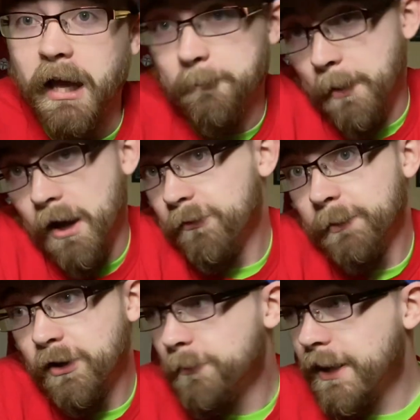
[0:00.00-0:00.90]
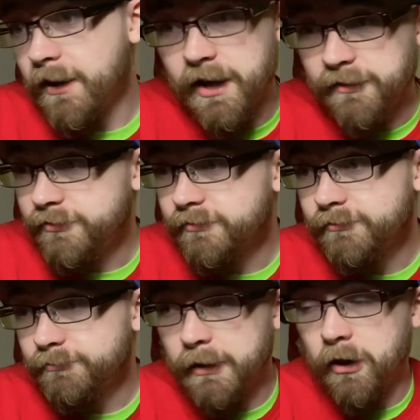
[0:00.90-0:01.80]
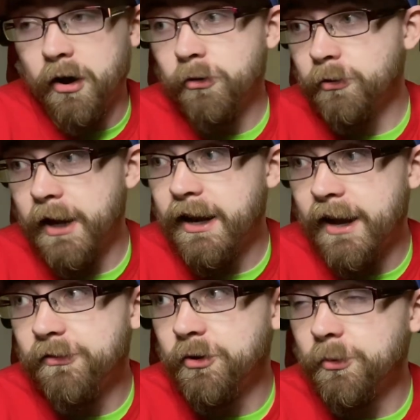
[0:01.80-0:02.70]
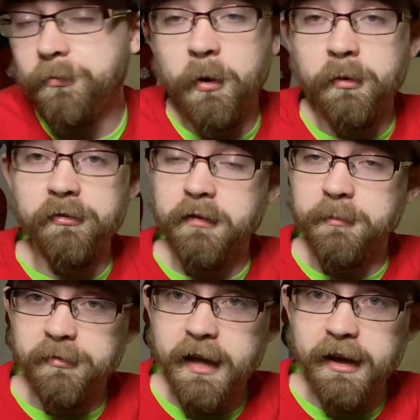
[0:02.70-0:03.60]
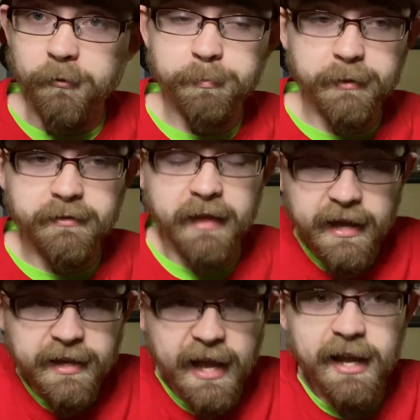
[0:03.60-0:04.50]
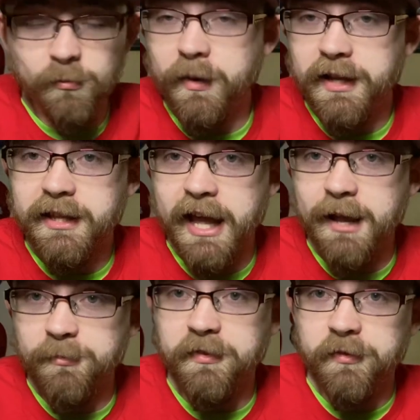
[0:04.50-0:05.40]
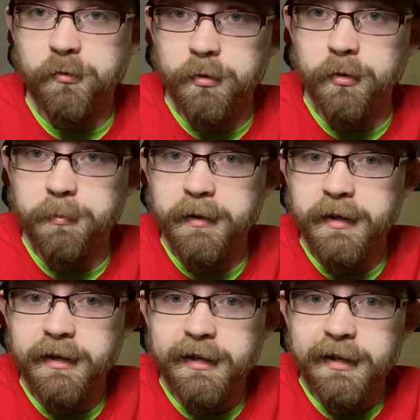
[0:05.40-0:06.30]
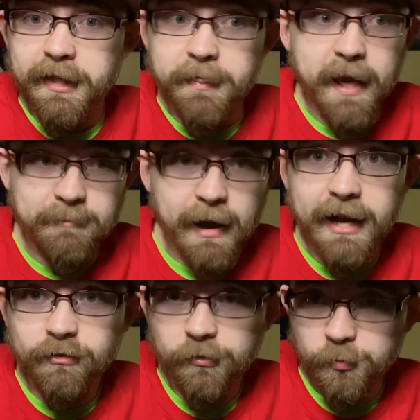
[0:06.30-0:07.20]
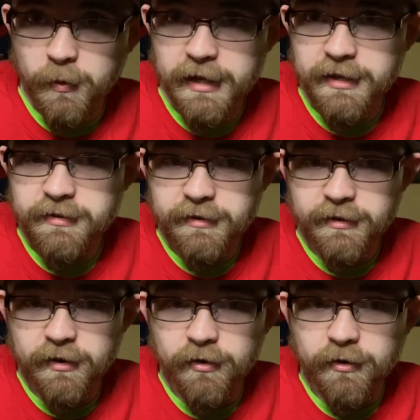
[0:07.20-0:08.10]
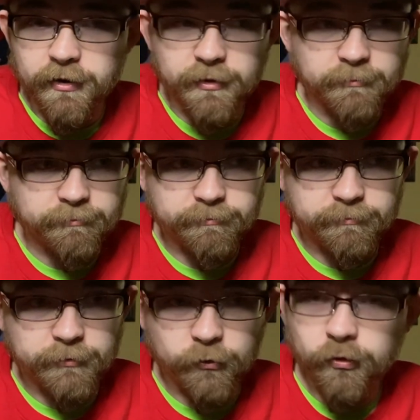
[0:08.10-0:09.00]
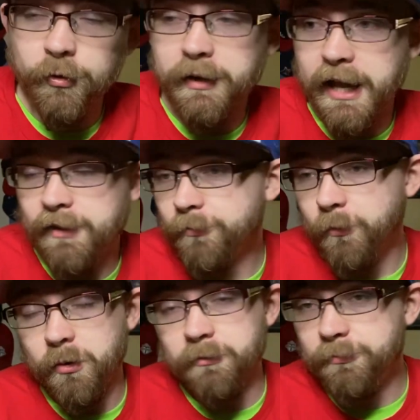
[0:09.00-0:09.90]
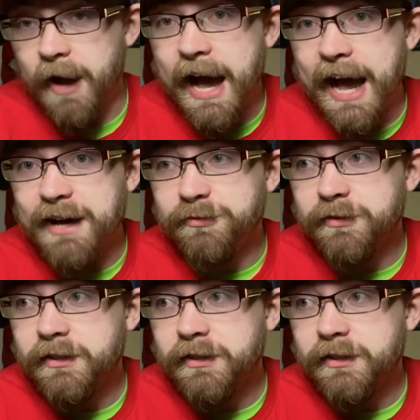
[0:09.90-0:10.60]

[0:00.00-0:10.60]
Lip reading: Possibly could be enough, but all Grenada has to do is focus on themselves, but they can win games in this group. They might just win the 2 against 4 and 5,